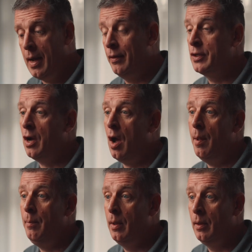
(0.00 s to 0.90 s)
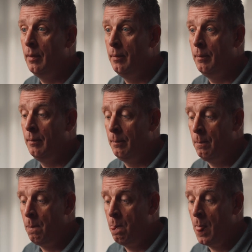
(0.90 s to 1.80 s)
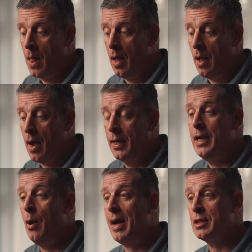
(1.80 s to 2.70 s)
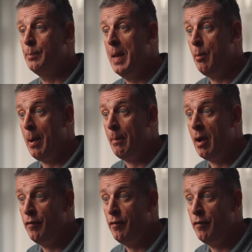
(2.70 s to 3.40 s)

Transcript: At the time, I didn't know how to speak about my